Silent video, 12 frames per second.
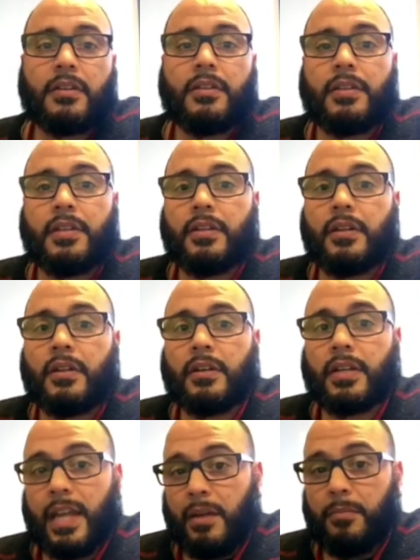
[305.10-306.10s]
the
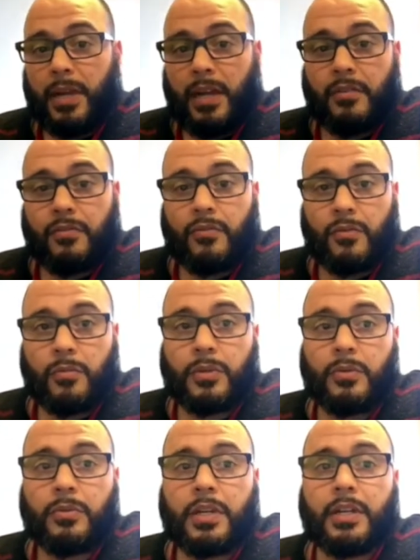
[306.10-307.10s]
campaign for real
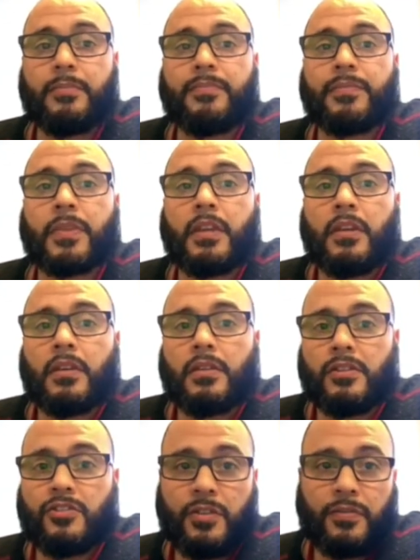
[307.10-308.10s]
beauty.
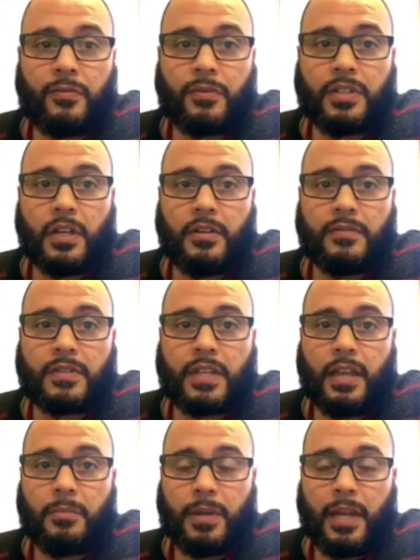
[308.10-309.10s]
The shift for Dove's
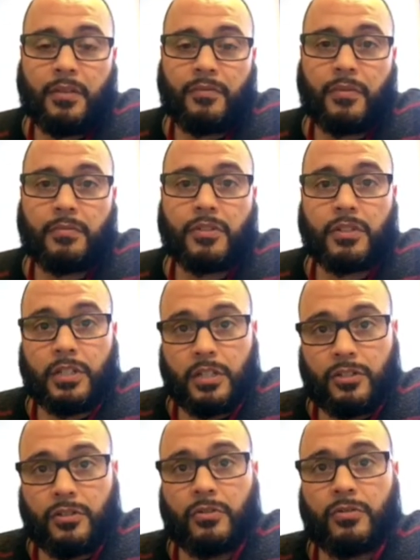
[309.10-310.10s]
campaign from
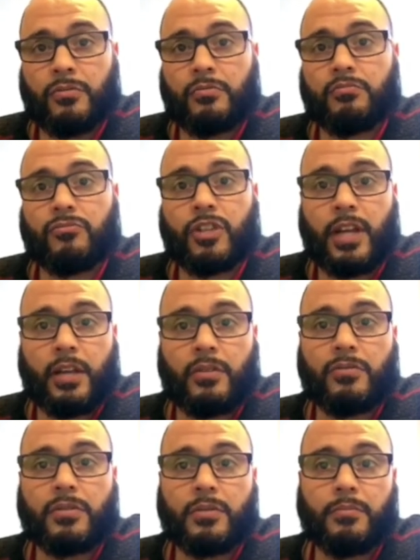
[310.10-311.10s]
traditional
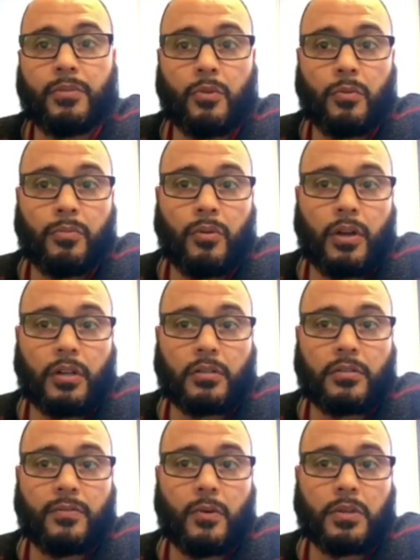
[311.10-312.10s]
channels and pure
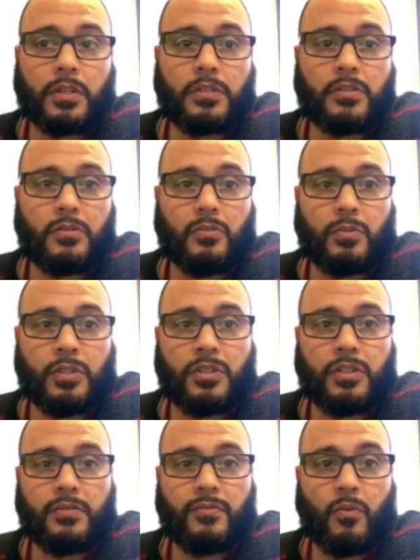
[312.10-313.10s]
products focus to which
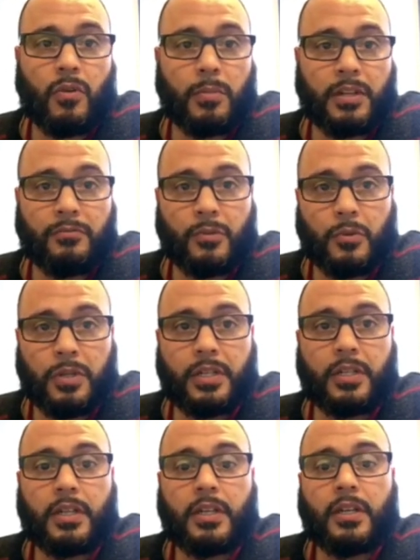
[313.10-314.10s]
is formally
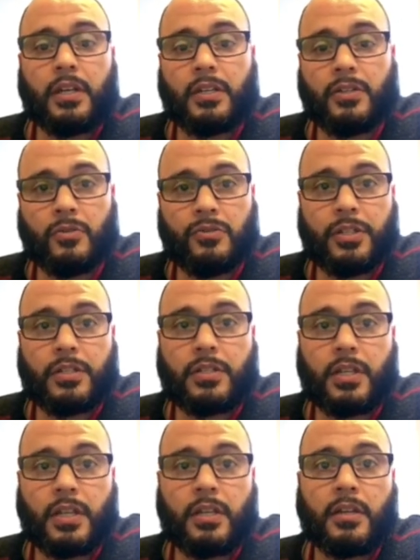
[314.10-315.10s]
rooted in
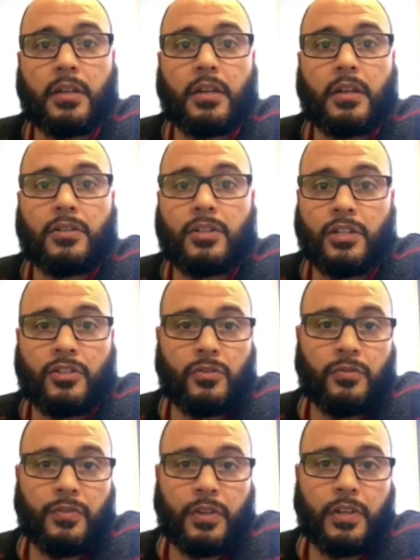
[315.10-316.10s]
UGC,
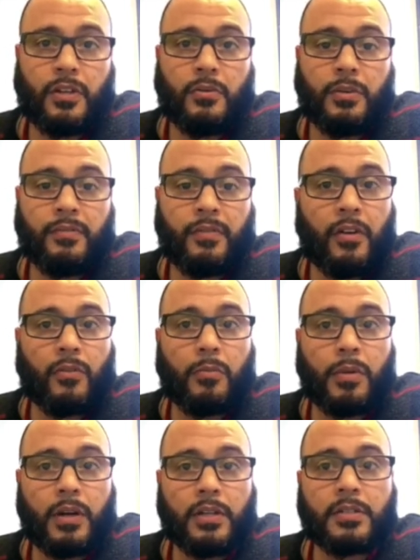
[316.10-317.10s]
digital video, and viral
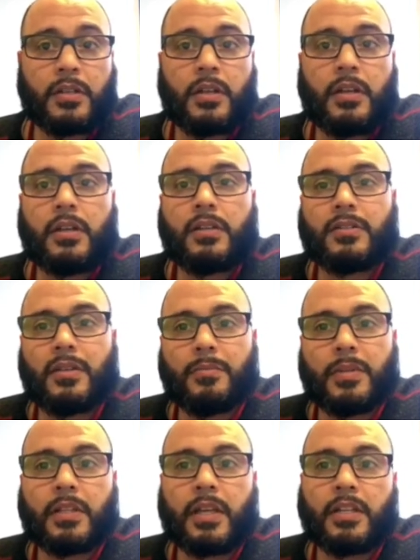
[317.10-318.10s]
buzz,
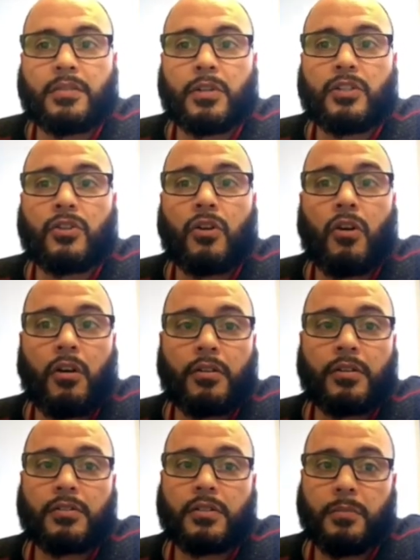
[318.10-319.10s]
something that is much
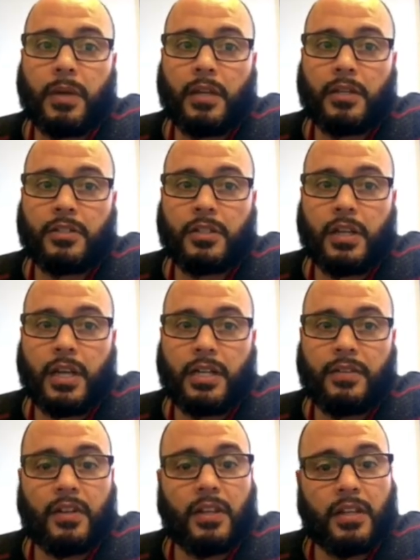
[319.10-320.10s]
harder to manage and
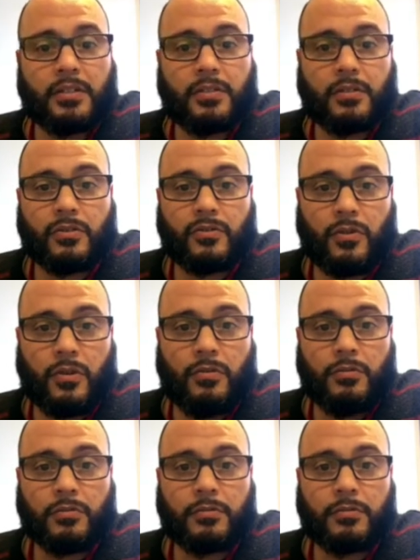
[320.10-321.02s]
even less to control.